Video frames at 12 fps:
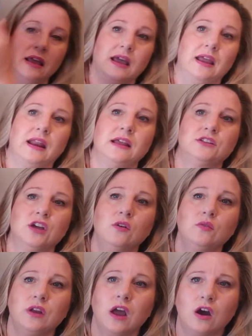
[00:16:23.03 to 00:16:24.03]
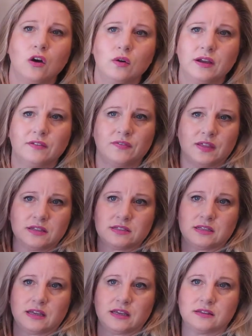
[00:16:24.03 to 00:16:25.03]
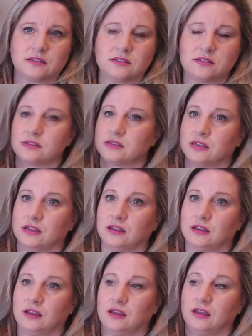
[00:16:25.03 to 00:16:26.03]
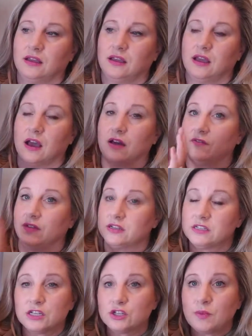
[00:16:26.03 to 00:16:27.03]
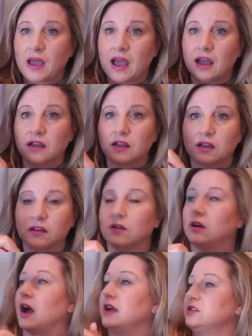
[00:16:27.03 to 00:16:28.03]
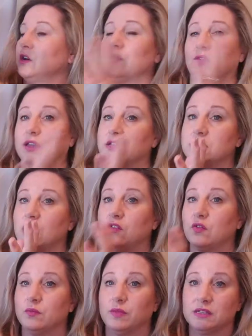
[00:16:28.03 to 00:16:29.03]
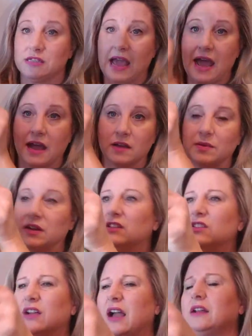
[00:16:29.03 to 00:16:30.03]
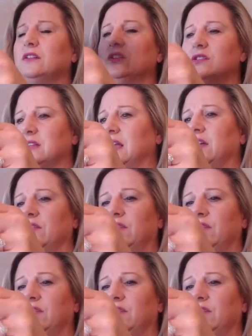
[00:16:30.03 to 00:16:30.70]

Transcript: And I don't know if this is a vintage bag. I don't think so from the tag, but it kind of looks like a